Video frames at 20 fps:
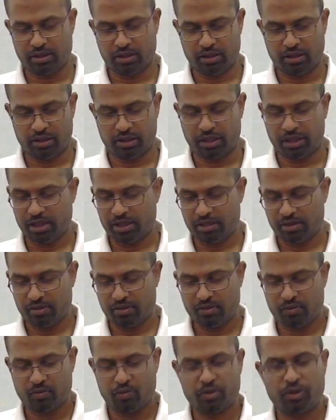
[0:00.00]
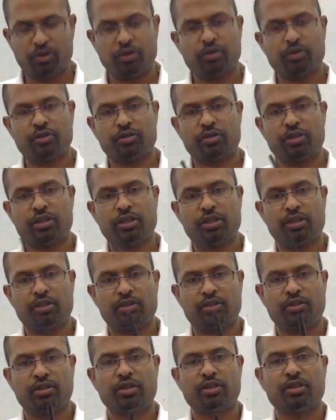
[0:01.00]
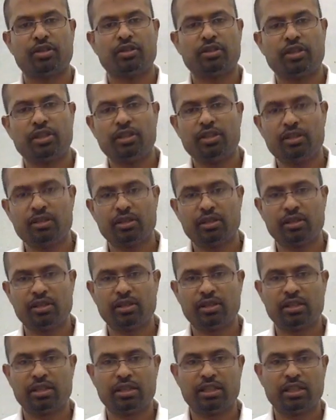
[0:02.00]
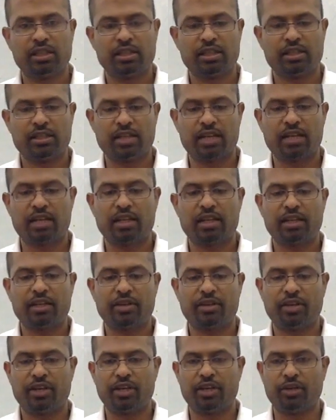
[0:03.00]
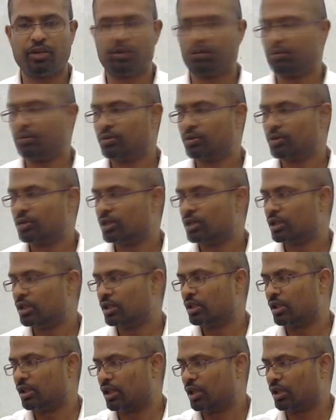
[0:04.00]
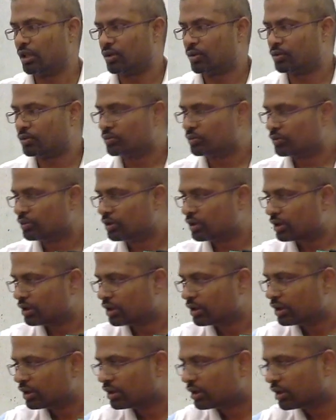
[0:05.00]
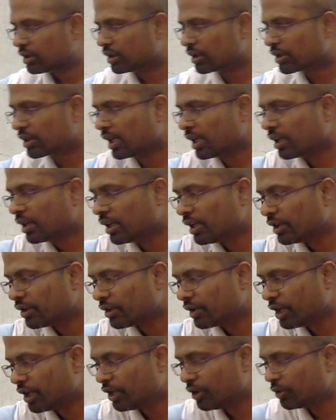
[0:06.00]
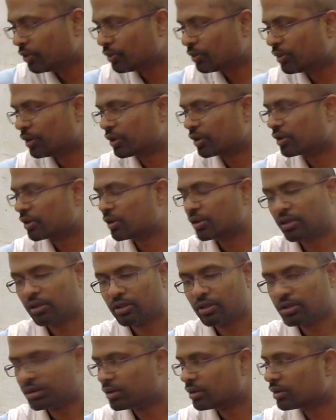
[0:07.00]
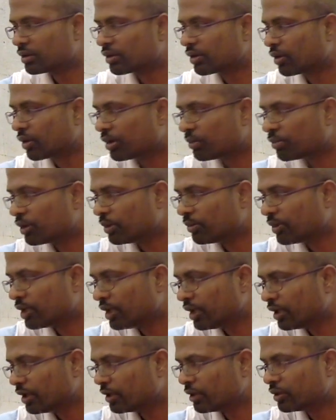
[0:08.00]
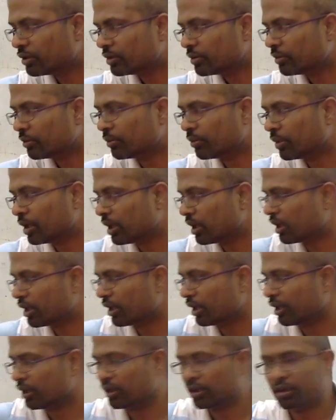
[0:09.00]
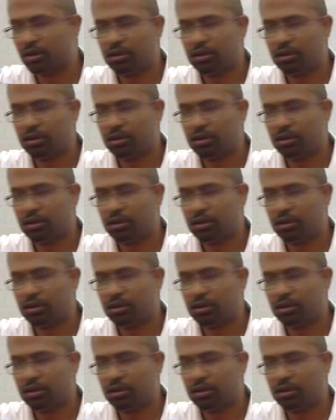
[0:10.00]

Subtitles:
And then what you're going to see is, this is the satellite radio. Now the satellite radio is complemented by